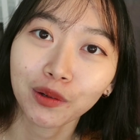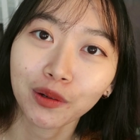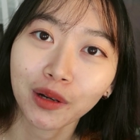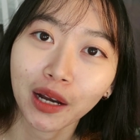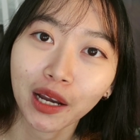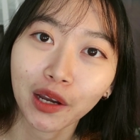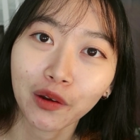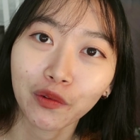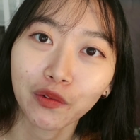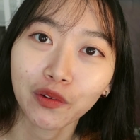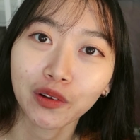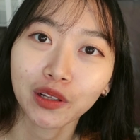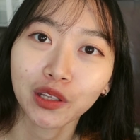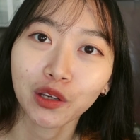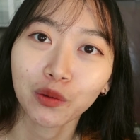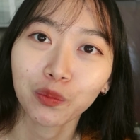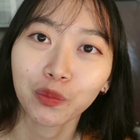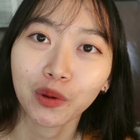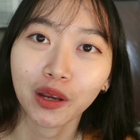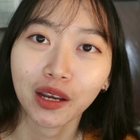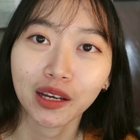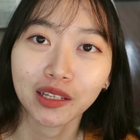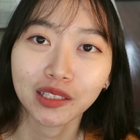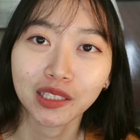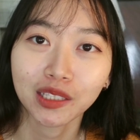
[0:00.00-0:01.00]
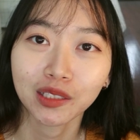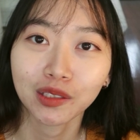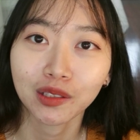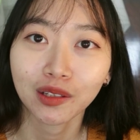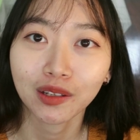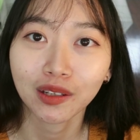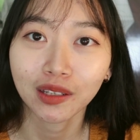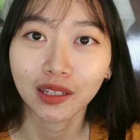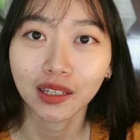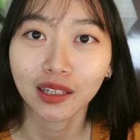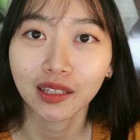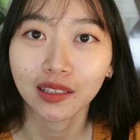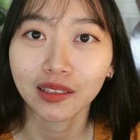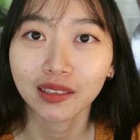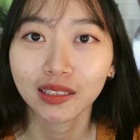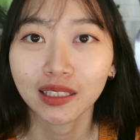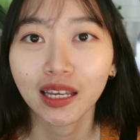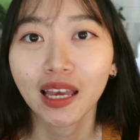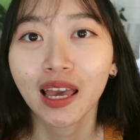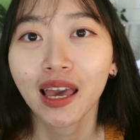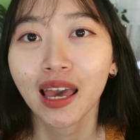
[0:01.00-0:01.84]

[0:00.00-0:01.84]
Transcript: I really hope you guys enjoyed it.